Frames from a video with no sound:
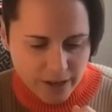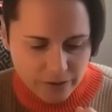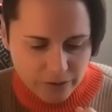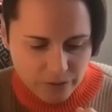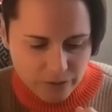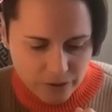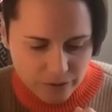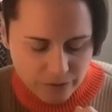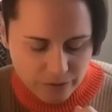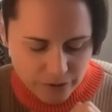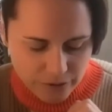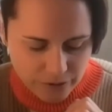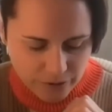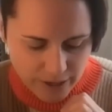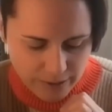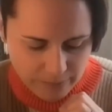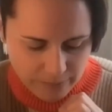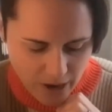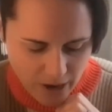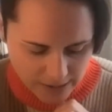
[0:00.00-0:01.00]
they'll get through the
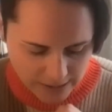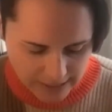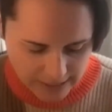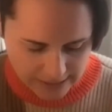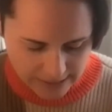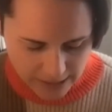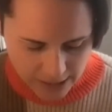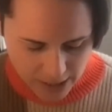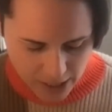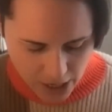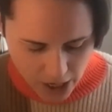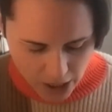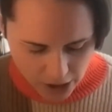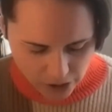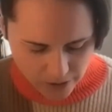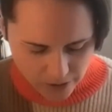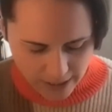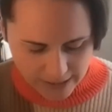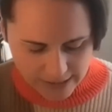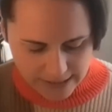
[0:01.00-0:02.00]
recruiting process.
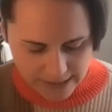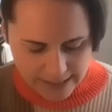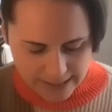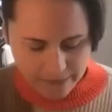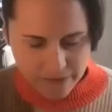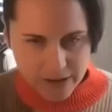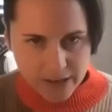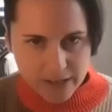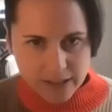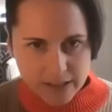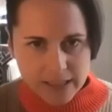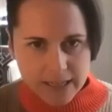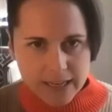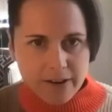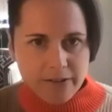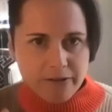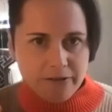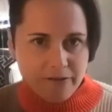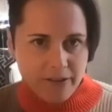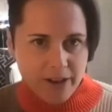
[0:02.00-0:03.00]
So that's definitely
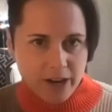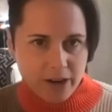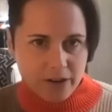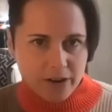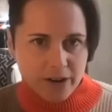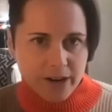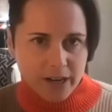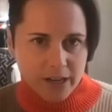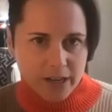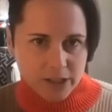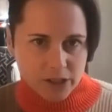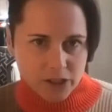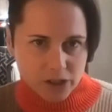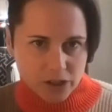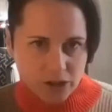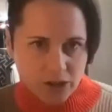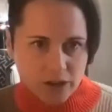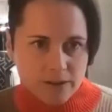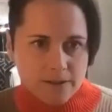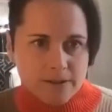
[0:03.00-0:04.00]
a fear and a
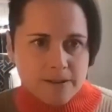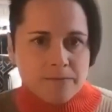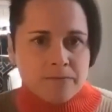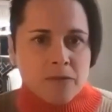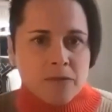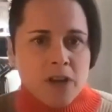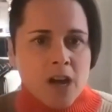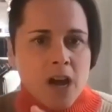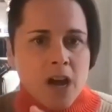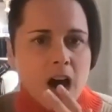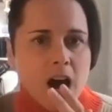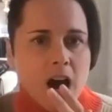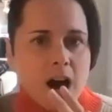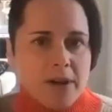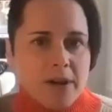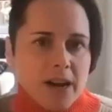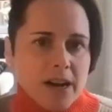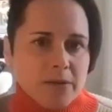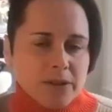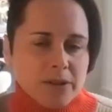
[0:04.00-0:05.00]
concern.
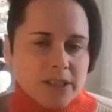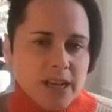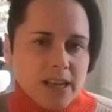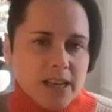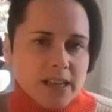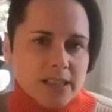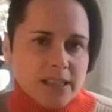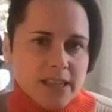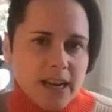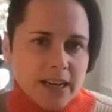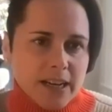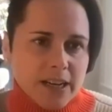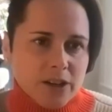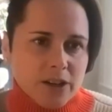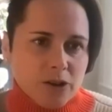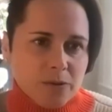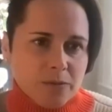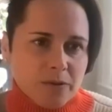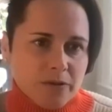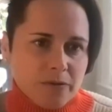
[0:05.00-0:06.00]
And I would say the second
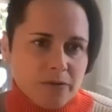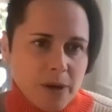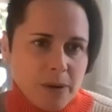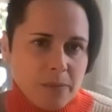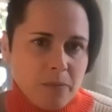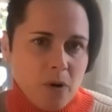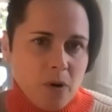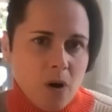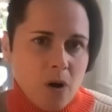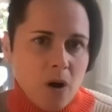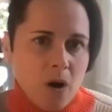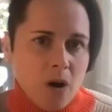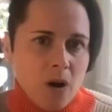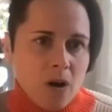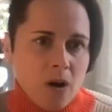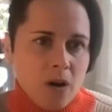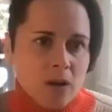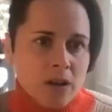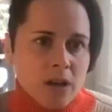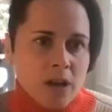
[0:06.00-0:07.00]
group of
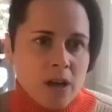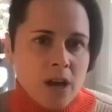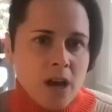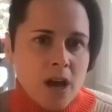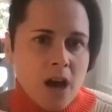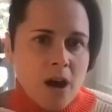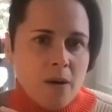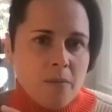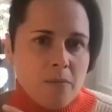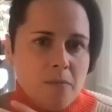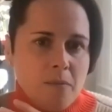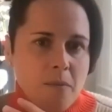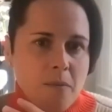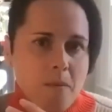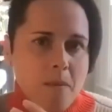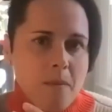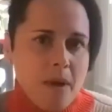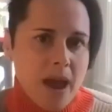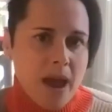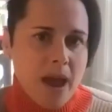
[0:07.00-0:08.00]
people,
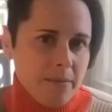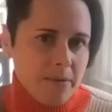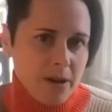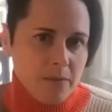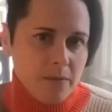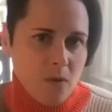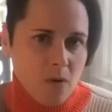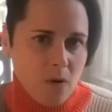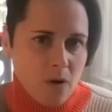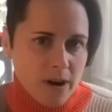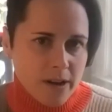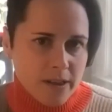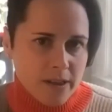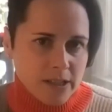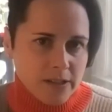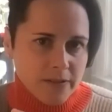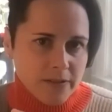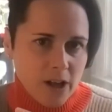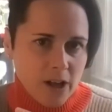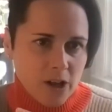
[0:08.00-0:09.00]
maybe more in the
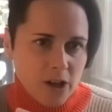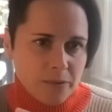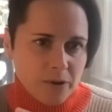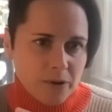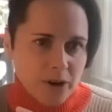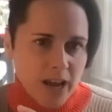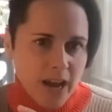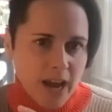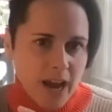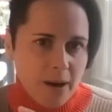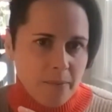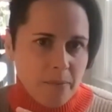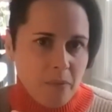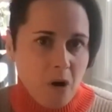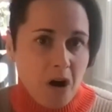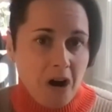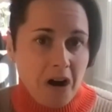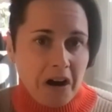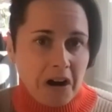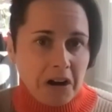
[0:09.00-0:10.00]
developer camp,
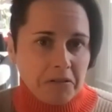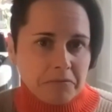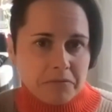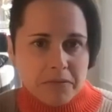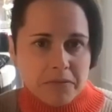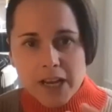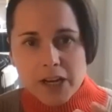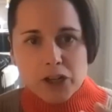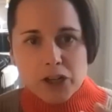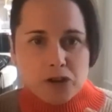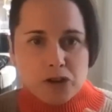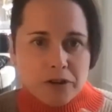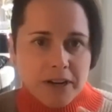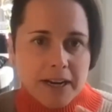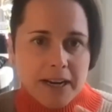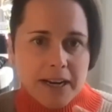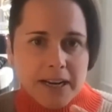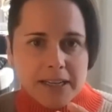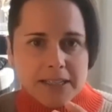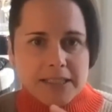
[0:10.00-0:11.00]
are
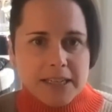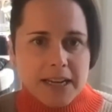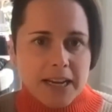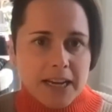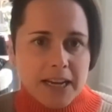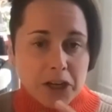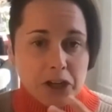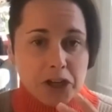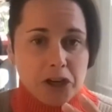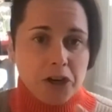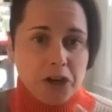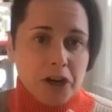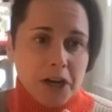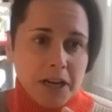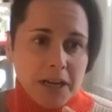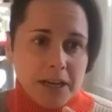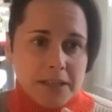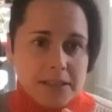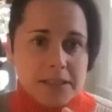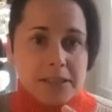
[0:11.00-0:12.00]
intrigued,
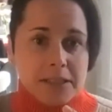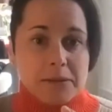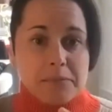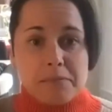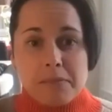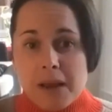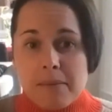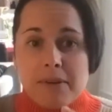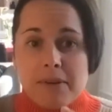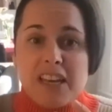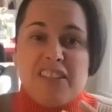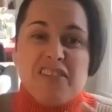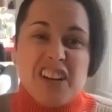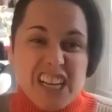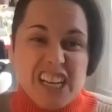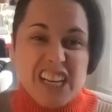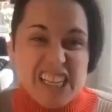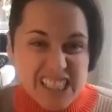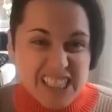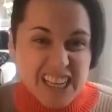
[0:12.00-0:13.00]
curious, maybe even
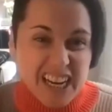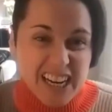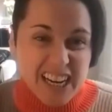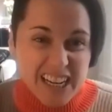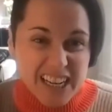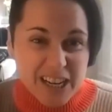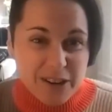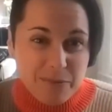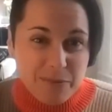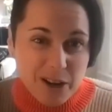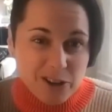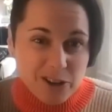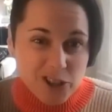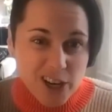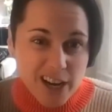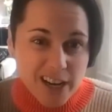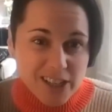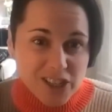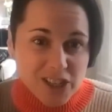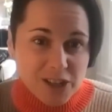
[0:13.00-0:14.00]
excited about
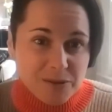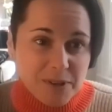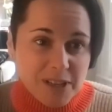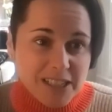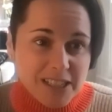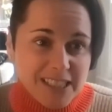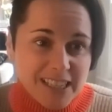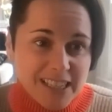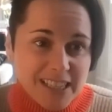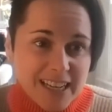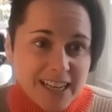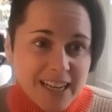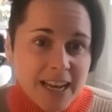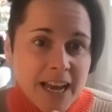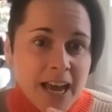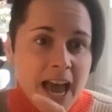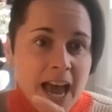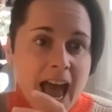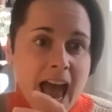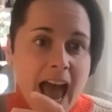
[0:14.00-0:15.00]
ChatGPT
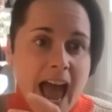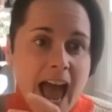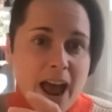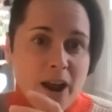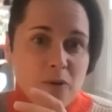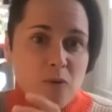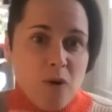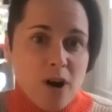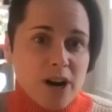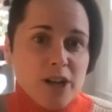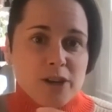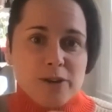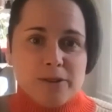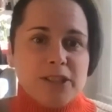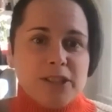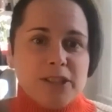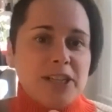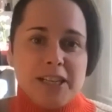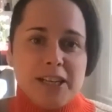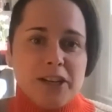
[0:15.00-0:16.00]
and want to
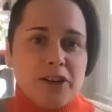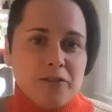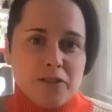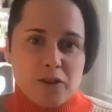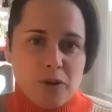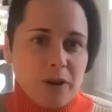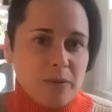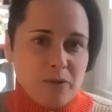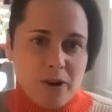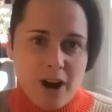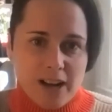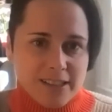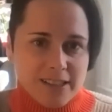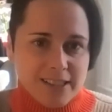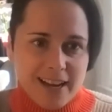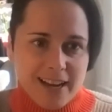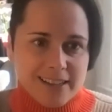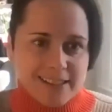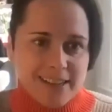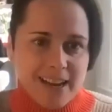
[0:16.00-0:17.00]
use it in the interviewing
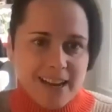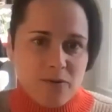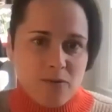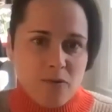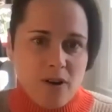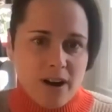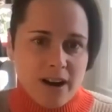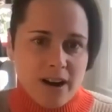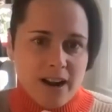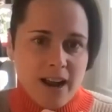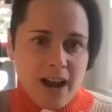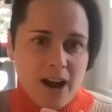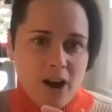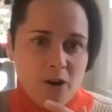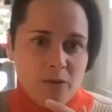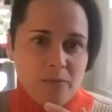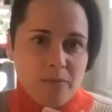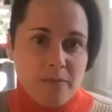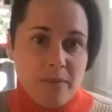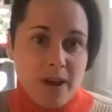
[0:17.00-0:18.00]
process and want to
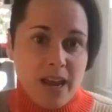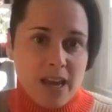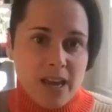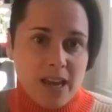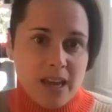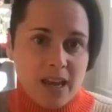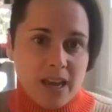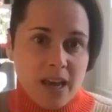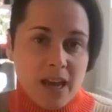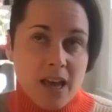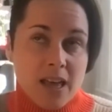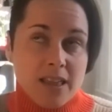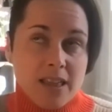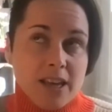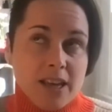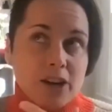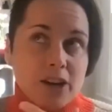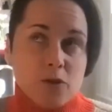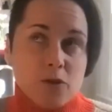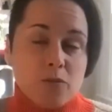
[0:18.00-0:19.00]
help make
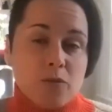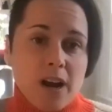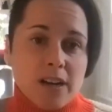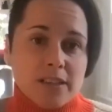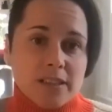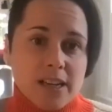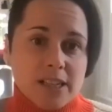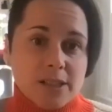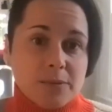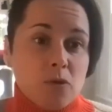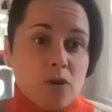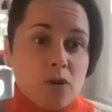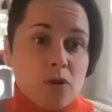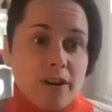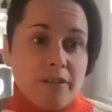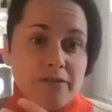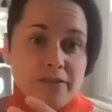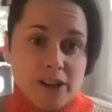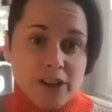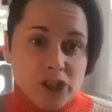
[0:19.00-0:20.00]
the interview process
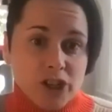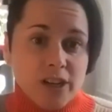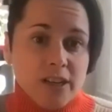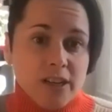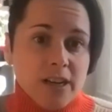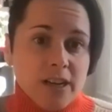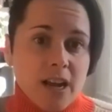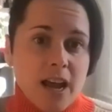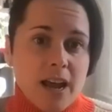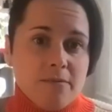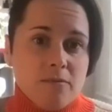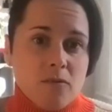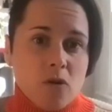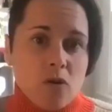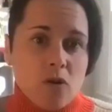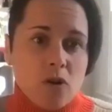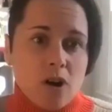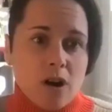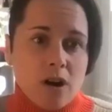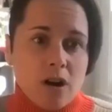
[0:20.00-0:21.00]
more efficient and
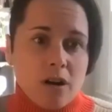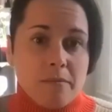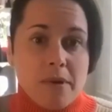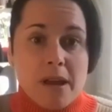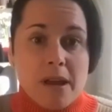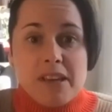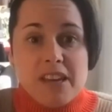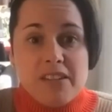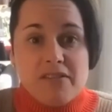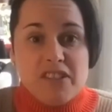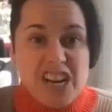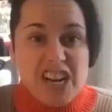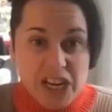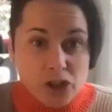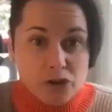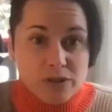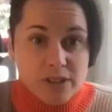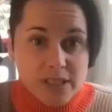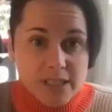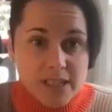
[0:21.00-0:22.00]
more, maybe even
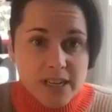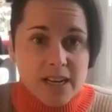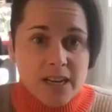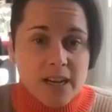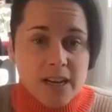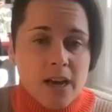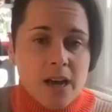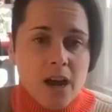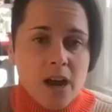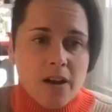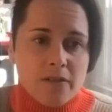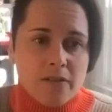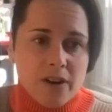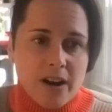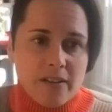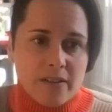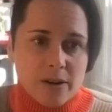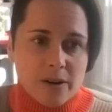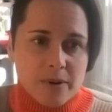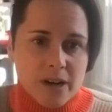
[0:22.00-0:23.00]
interesting for
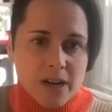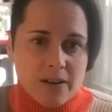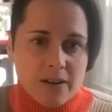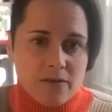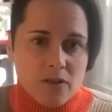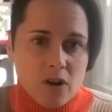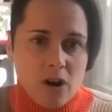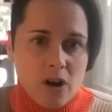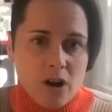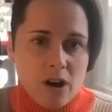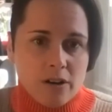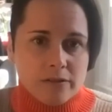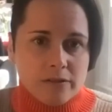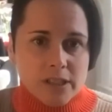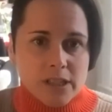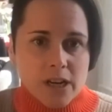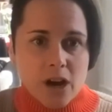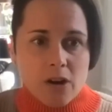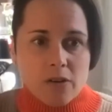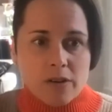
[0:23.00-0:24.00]
everybody involved.
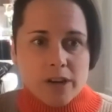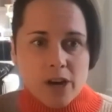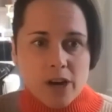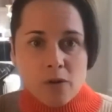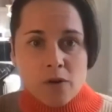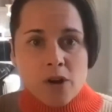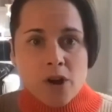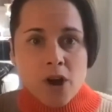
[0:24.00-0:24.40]
So,